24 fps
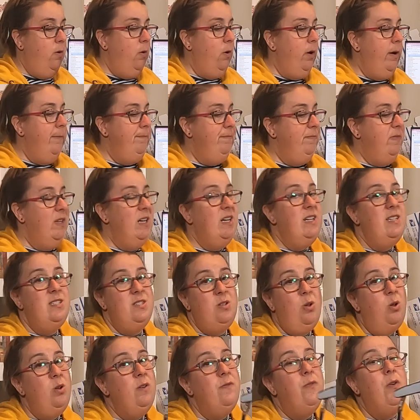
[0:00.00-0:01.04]
for it, and it
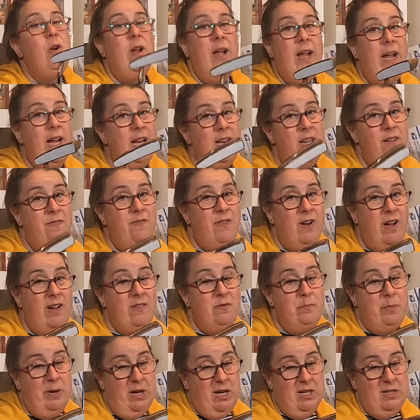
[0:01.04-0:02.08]
sold for
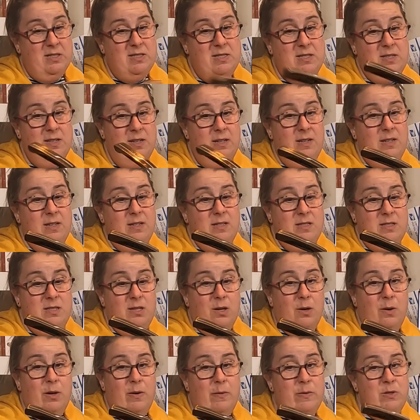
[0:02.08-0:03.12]
85 bucks.
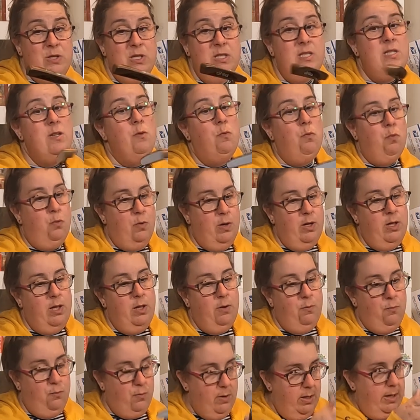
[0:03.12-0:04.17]
So it was just
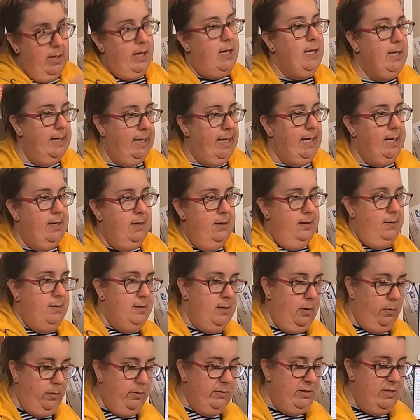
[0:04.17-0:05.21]
really, really clean.
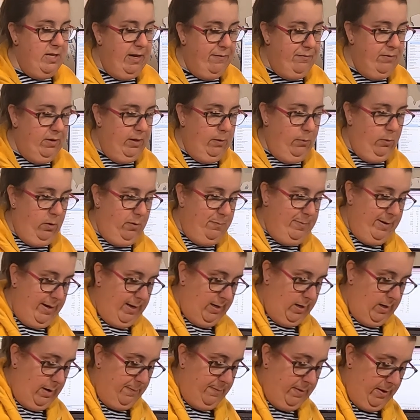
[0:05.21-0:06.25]
So it was definitely worth
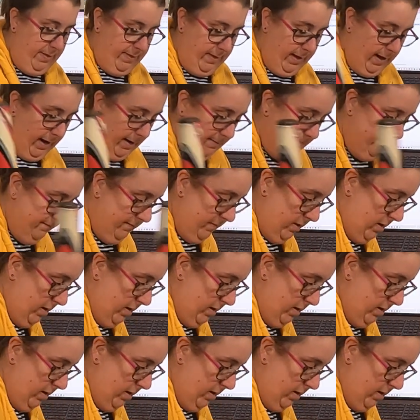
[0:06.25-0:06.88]
paying up on that.